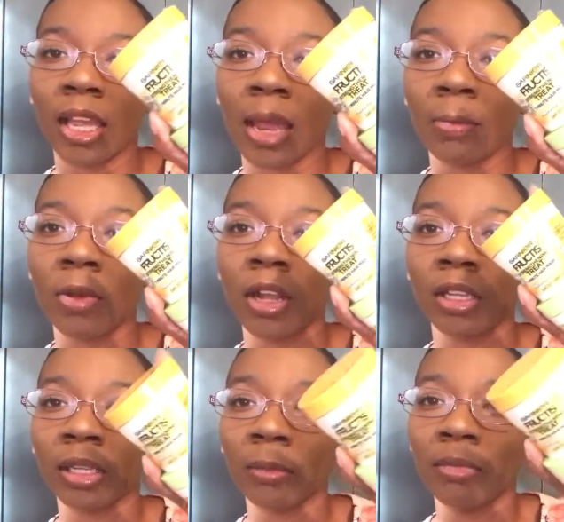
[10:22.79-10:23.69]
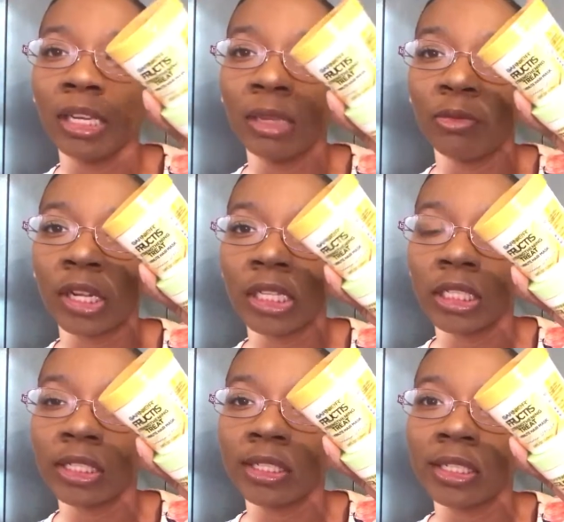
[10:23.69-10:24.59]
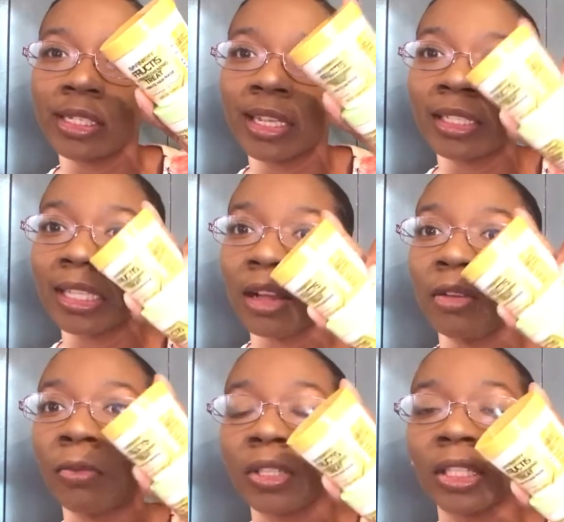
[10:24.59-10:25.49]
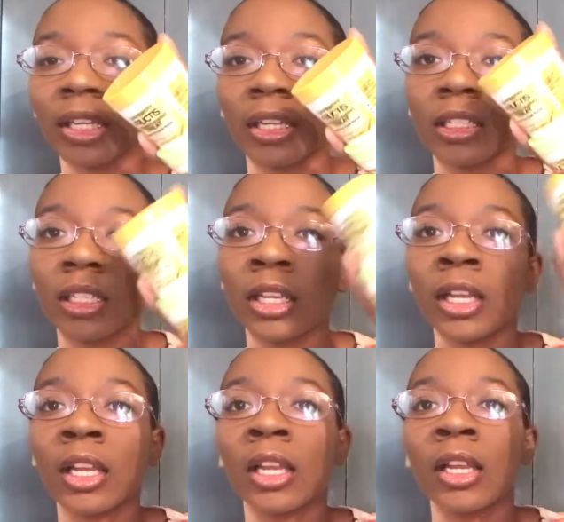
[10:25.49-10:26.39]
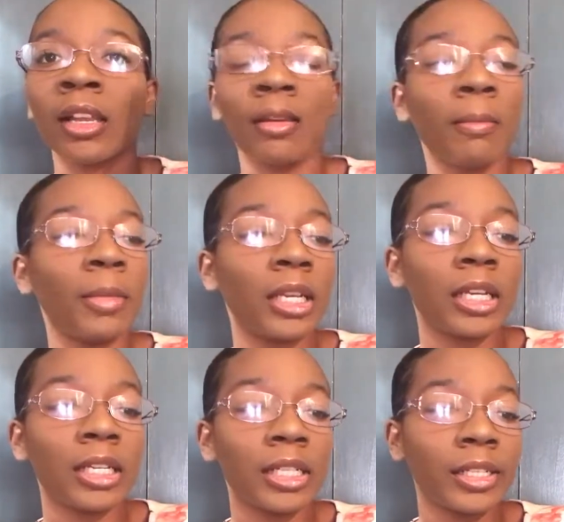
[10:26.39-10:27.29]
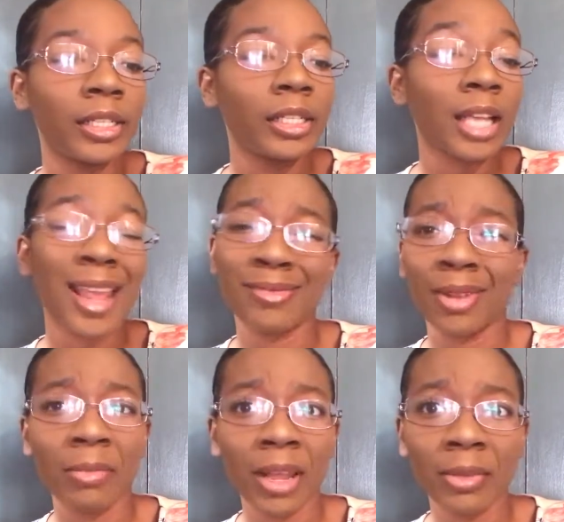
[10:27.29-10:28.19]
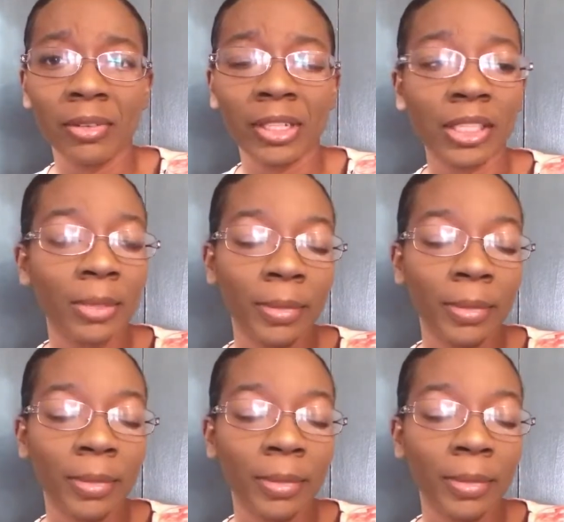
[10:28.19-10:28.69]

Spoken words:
I bought the mini ones to test out once again because I didn't want to buy big ones.